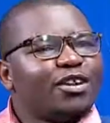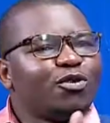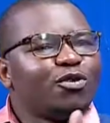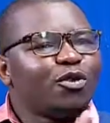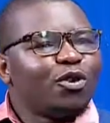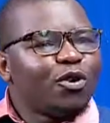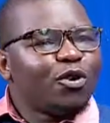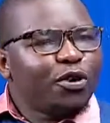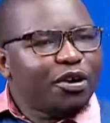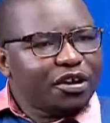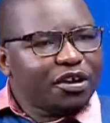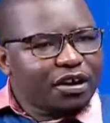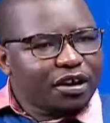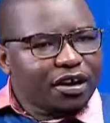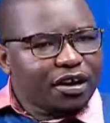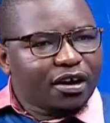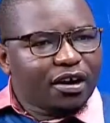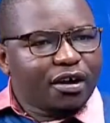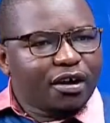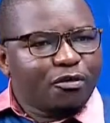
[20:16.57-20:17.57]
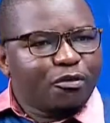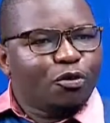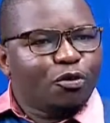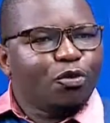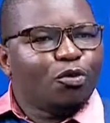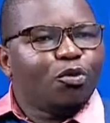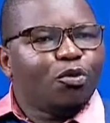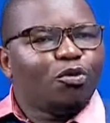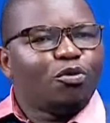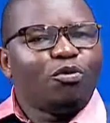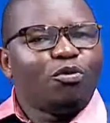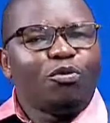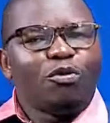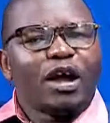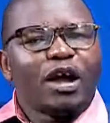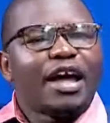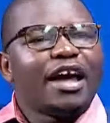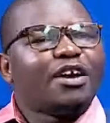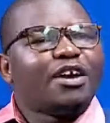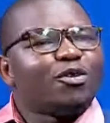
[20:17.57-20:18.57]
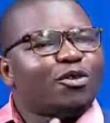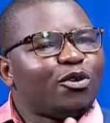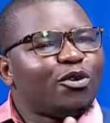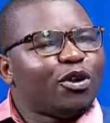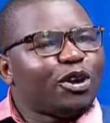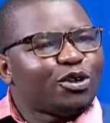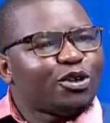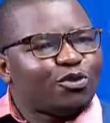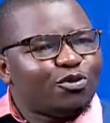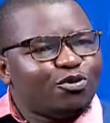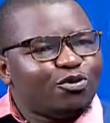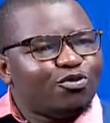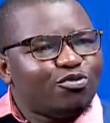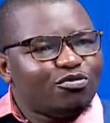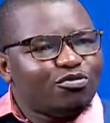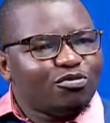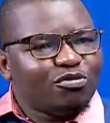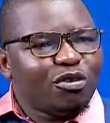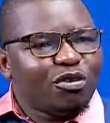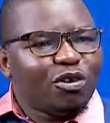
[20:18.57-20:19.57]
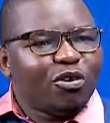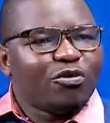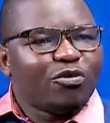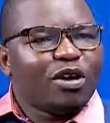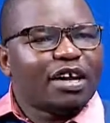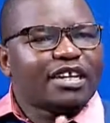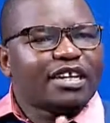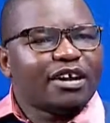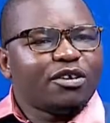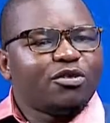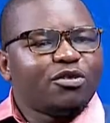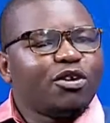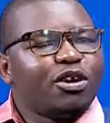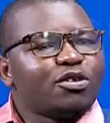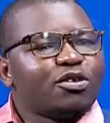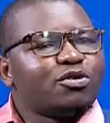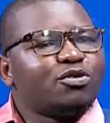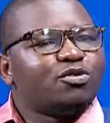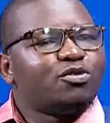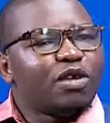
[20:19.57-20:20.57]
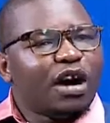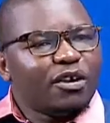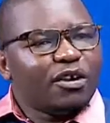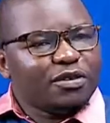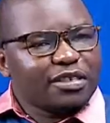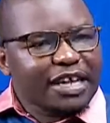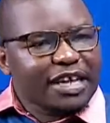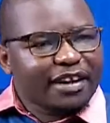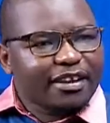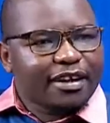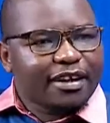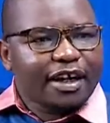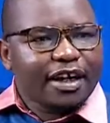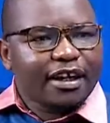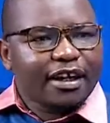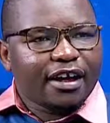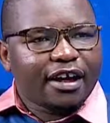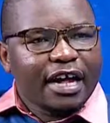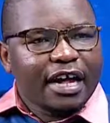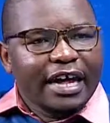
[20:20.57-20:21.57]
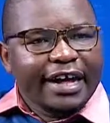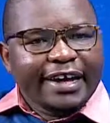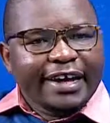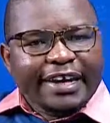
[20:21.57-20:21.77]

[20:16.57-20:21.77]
are you going? Where are you going to do? Or what are you going to do outside Kenya?